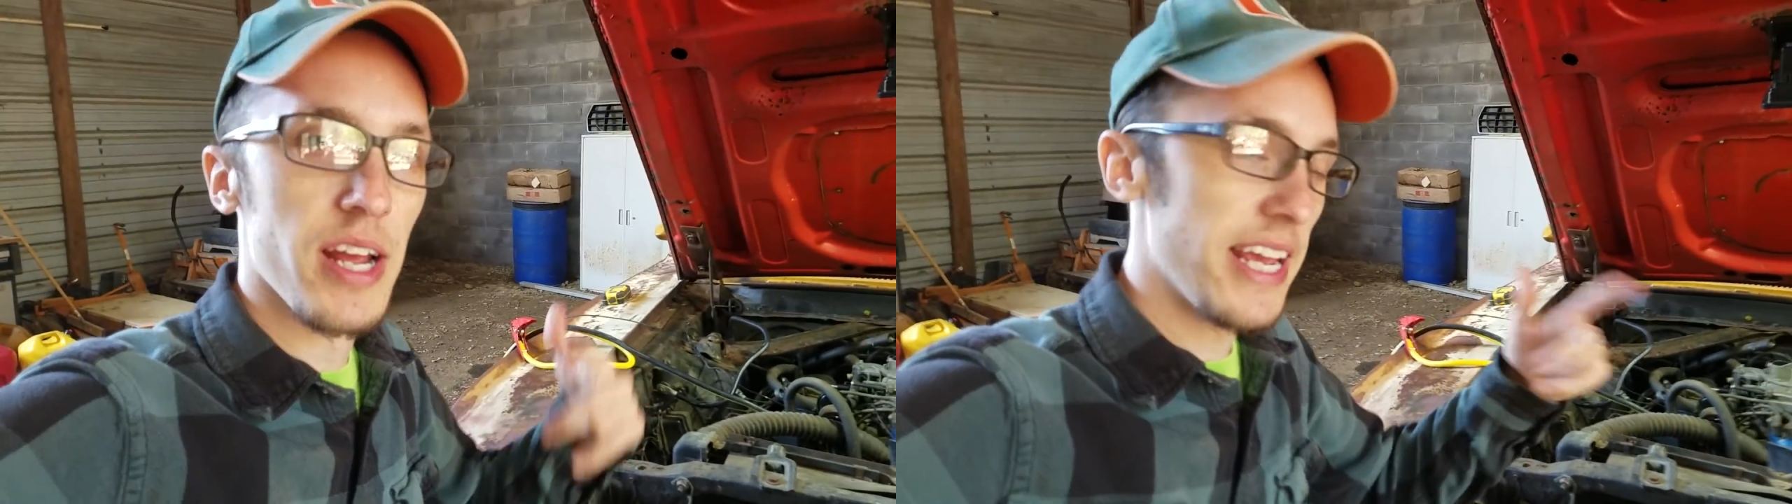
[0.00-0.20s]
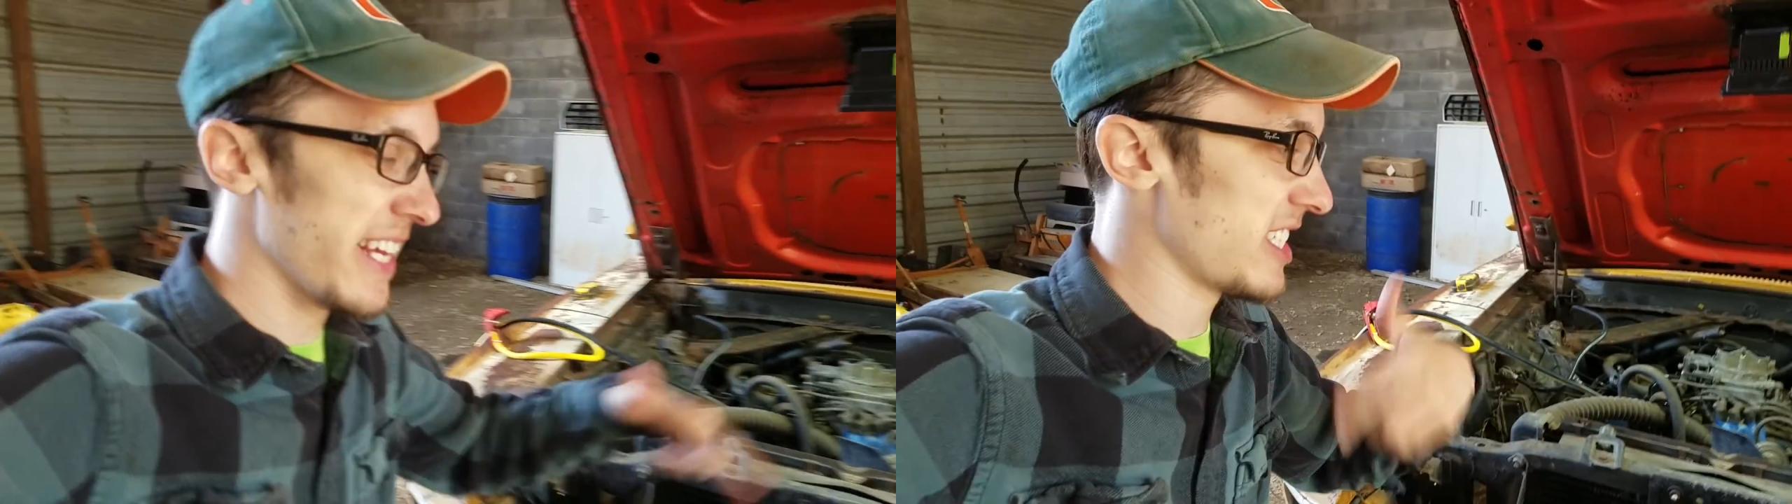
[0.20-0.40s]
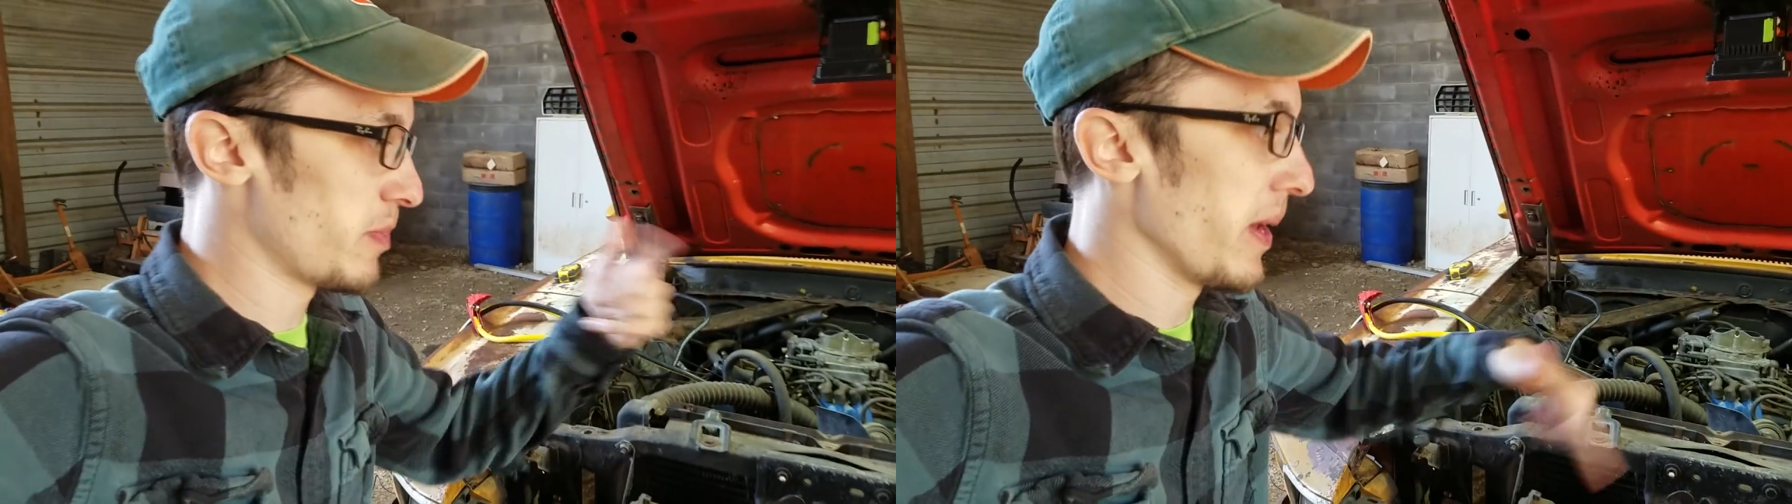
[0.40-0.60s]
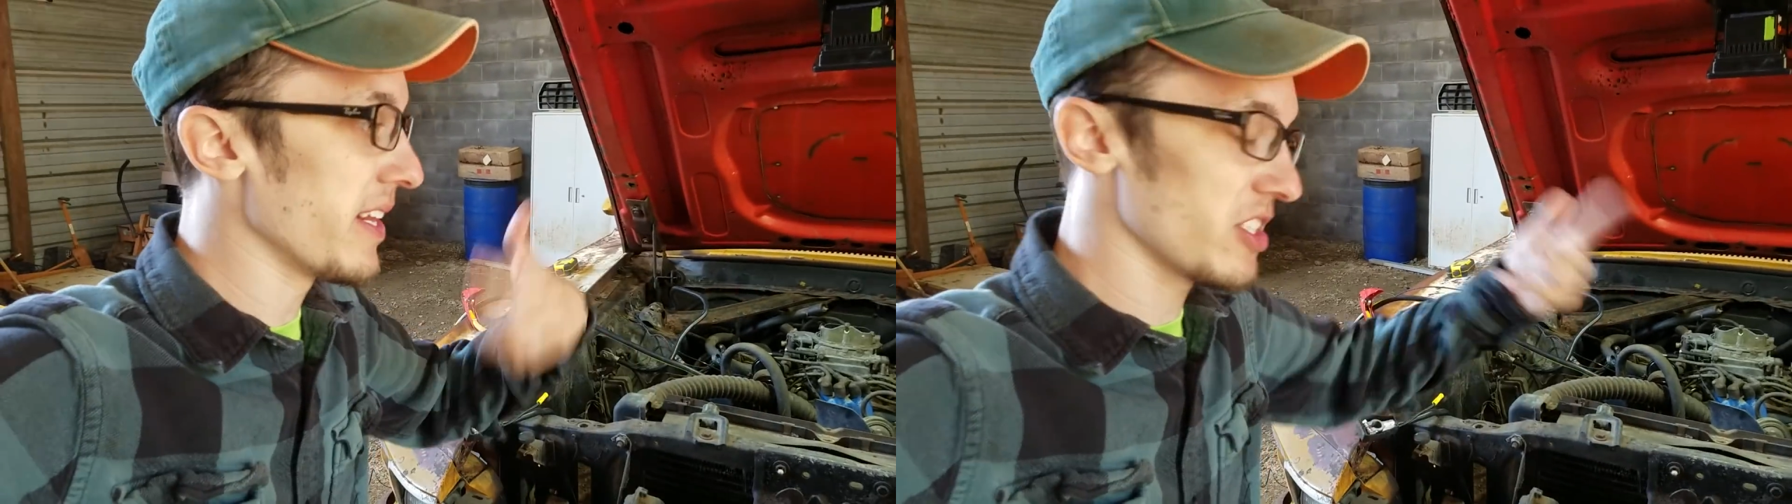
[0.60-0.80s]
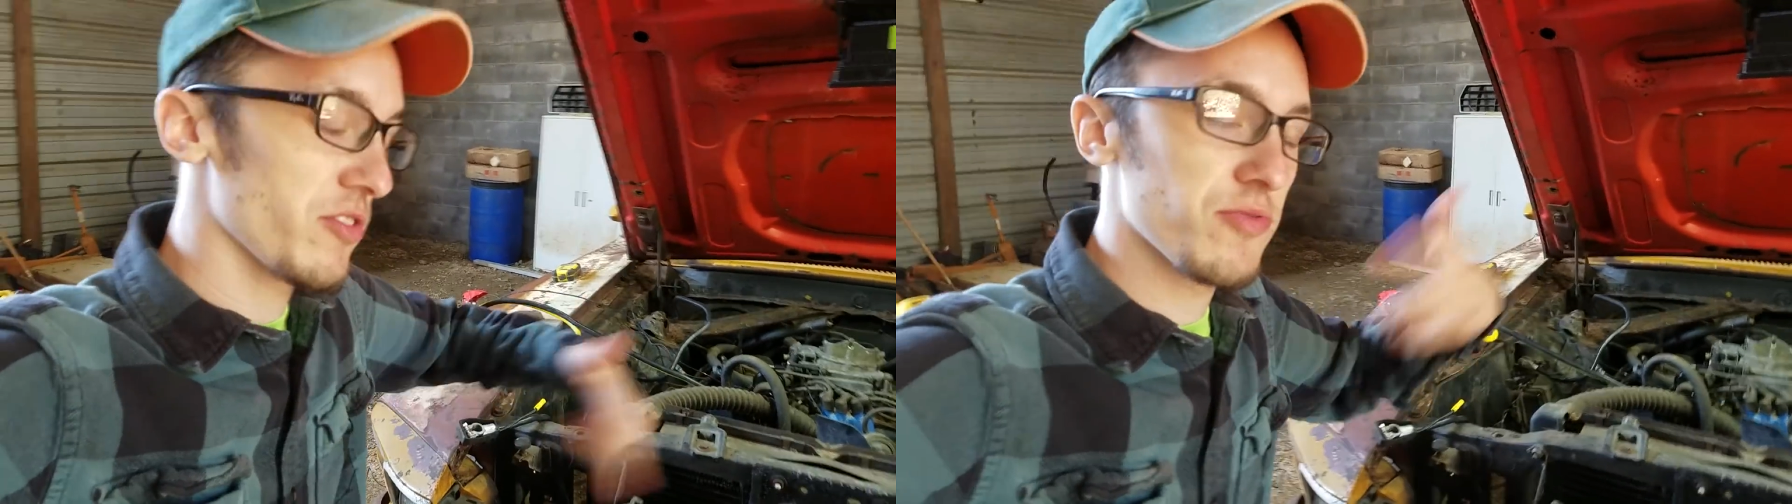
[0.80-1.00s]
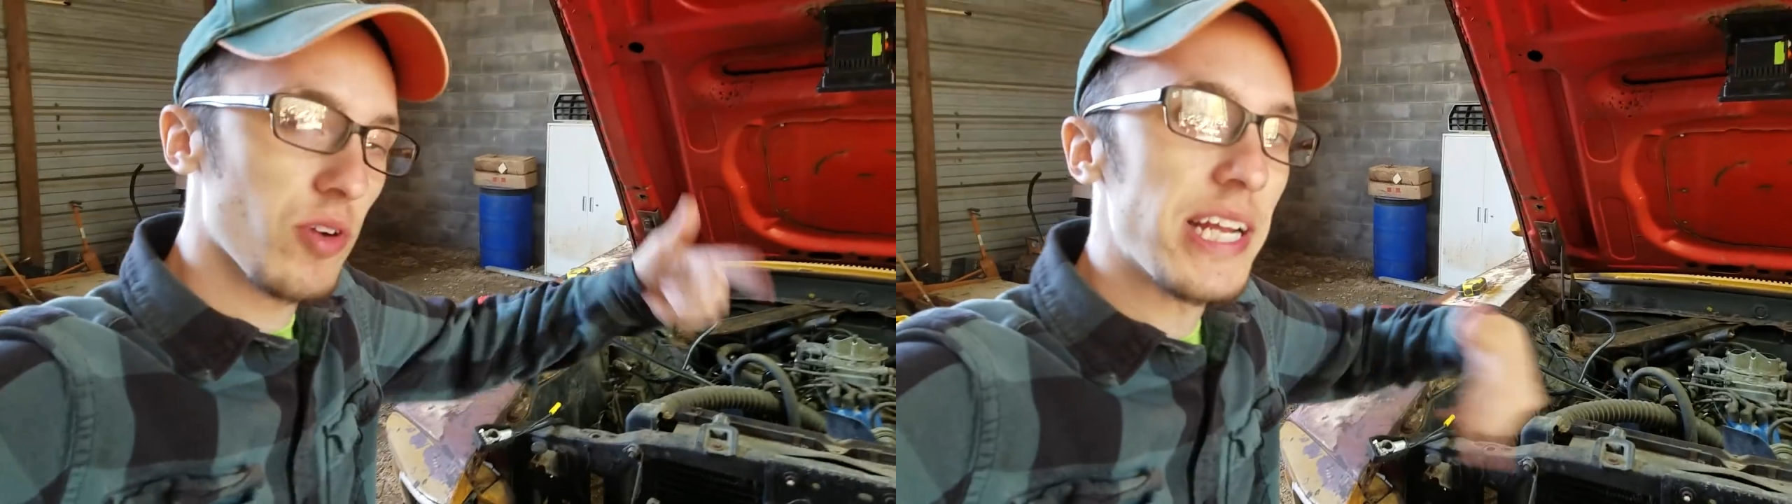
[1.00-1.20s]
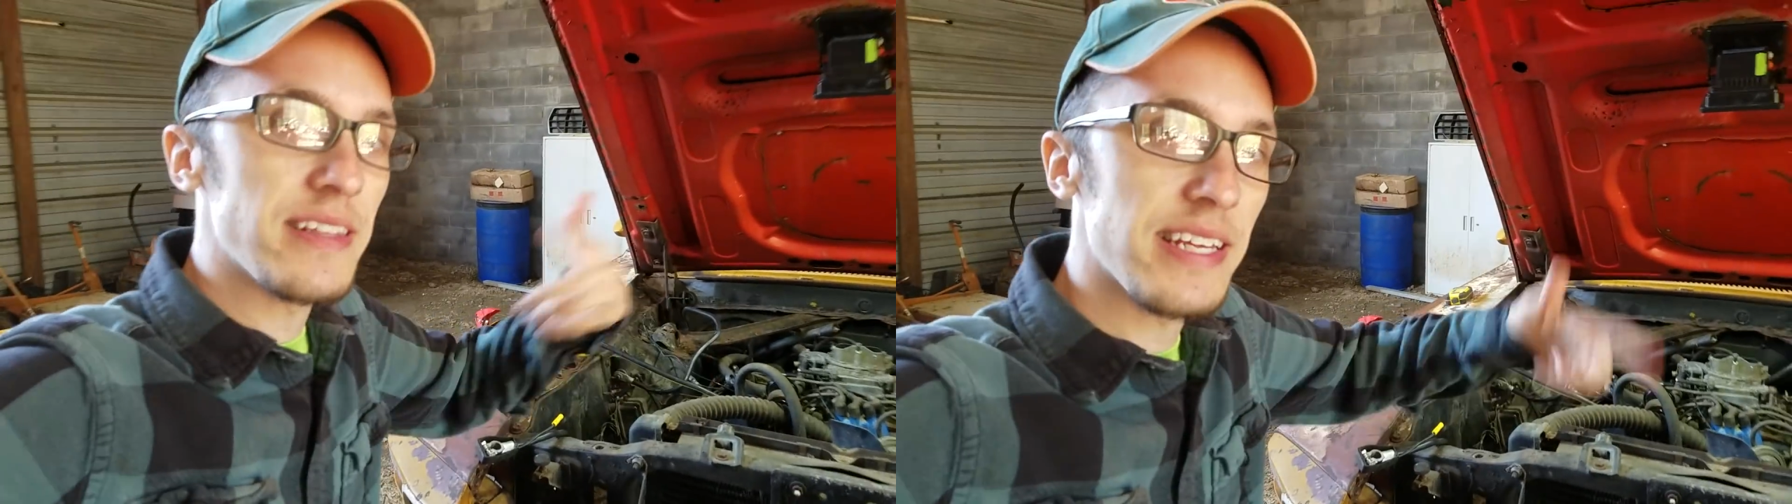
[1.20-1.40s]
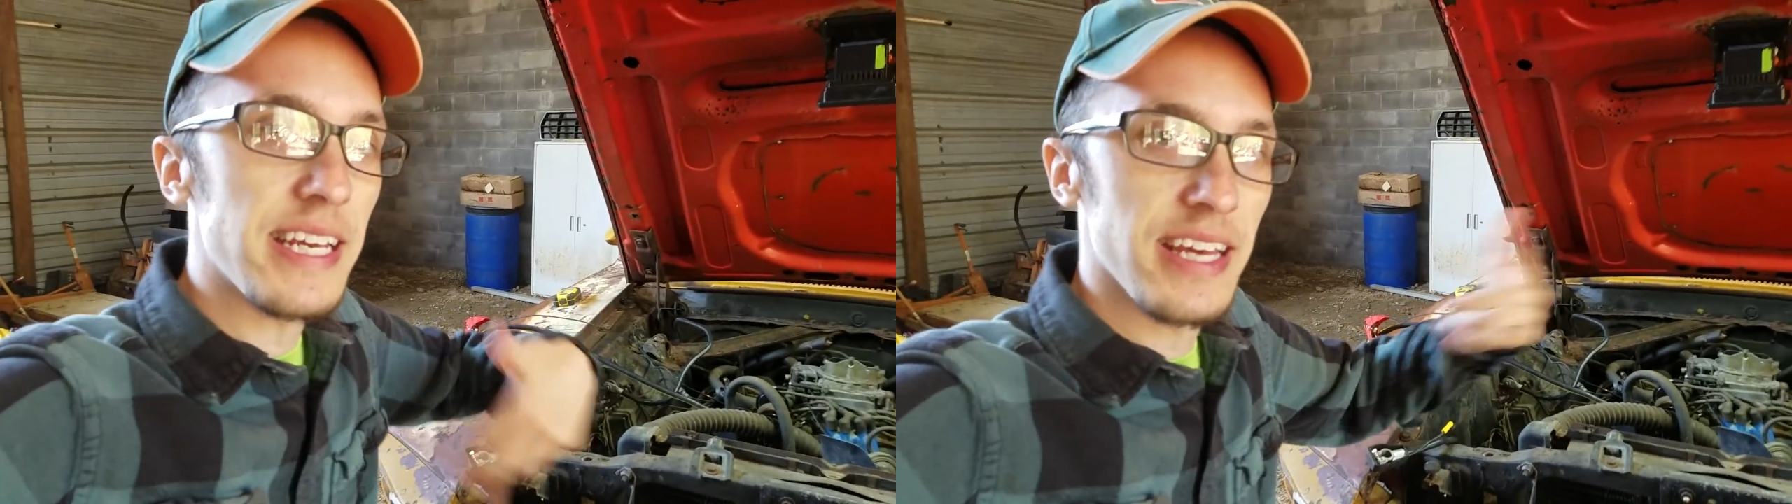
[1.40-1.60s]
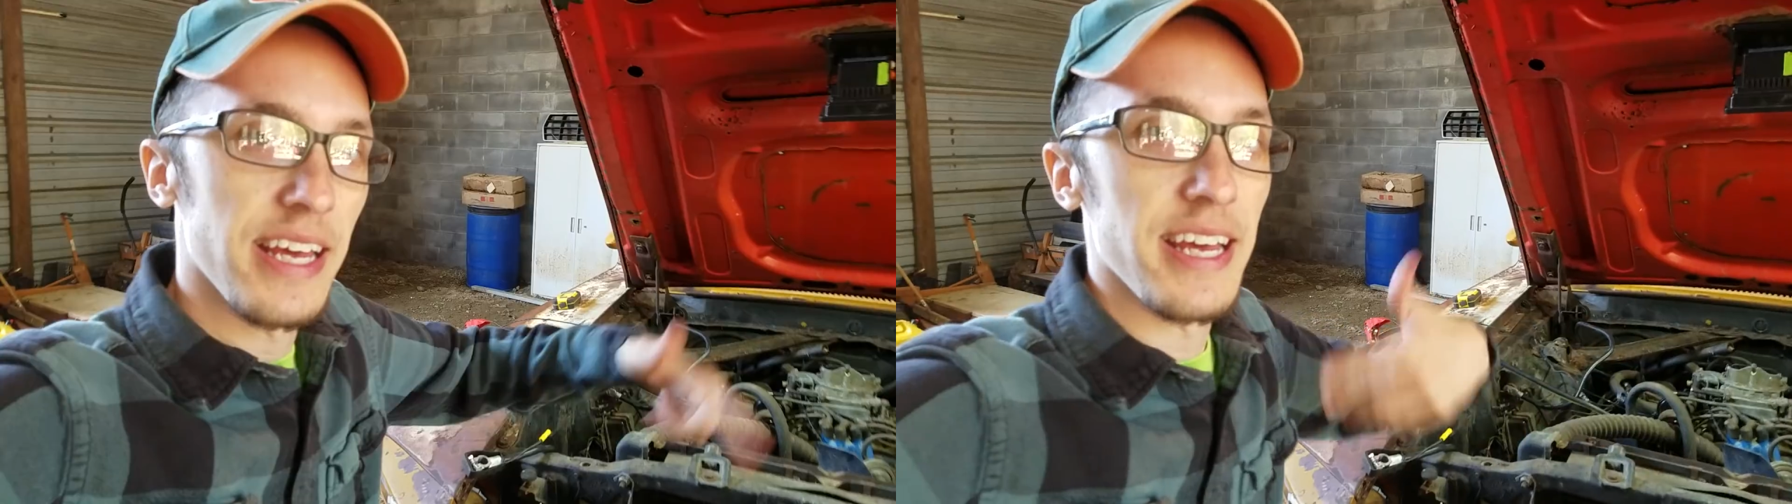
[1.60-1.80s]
it spins freely